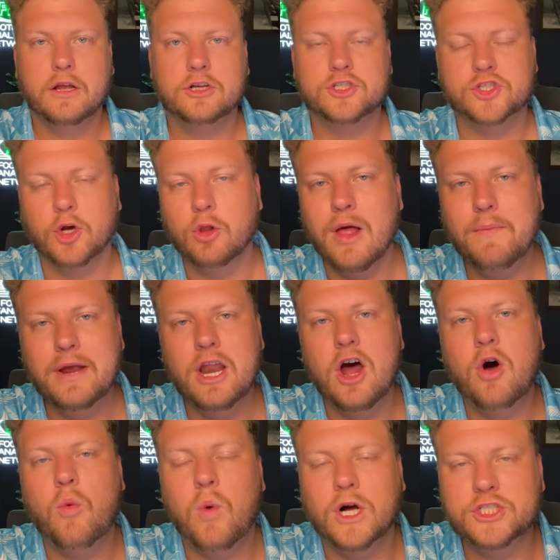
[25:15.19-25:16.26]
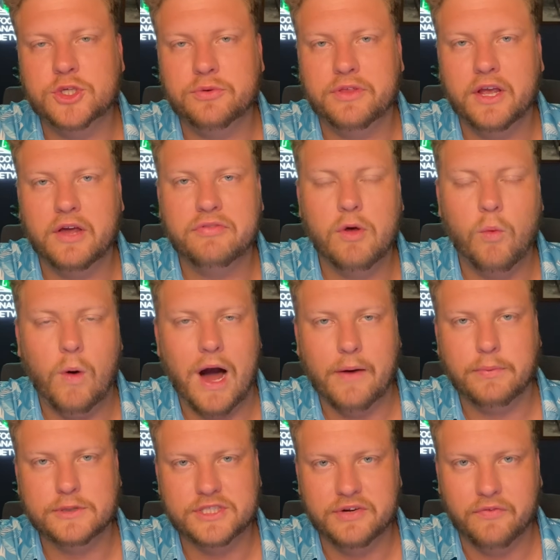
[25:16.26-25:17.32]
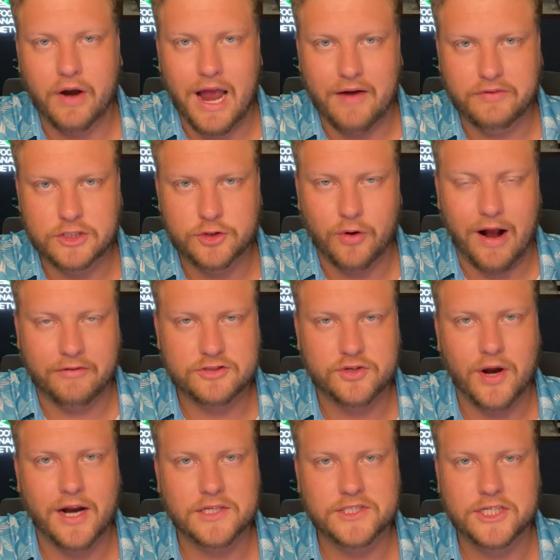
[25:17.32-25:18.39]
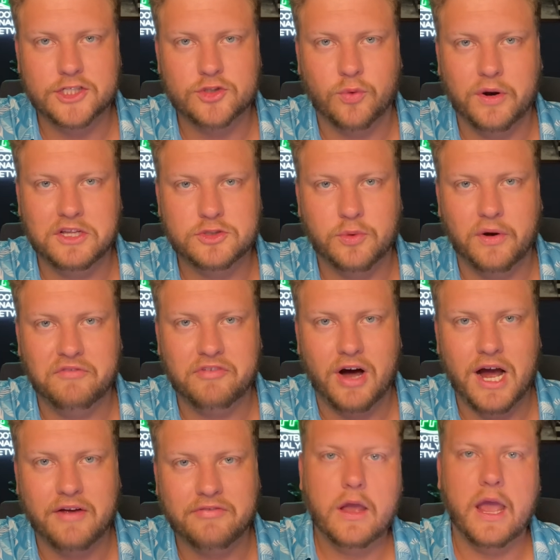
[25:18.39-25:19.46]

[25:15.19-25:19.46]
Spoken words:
So let me know what you think of the wide receiver heavy draft strategy in 2025.